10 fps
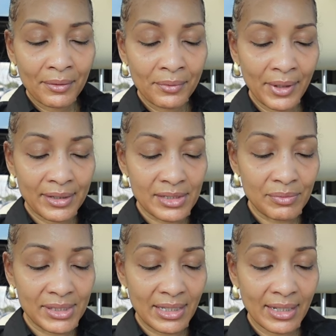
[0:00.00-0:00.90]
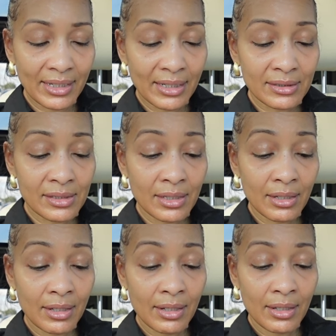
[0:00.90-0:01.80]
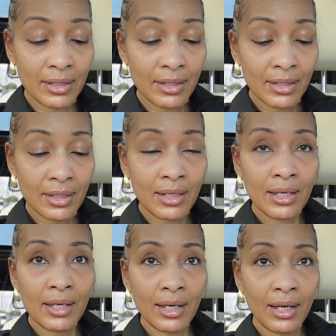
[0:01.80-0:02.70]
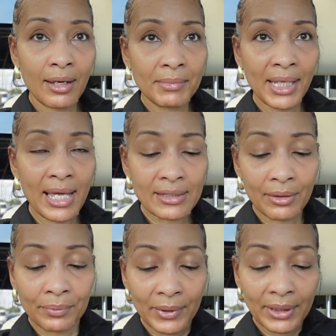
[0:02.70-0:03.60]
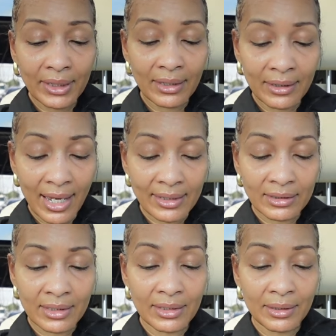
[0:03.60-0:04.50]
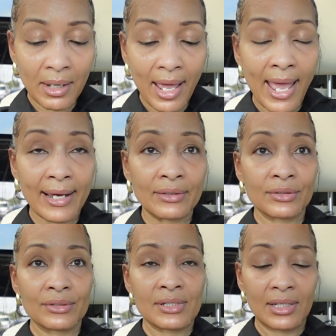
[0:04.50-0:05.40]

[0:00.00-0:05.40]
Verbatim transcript: Who else was in it? It had a really lot of good actors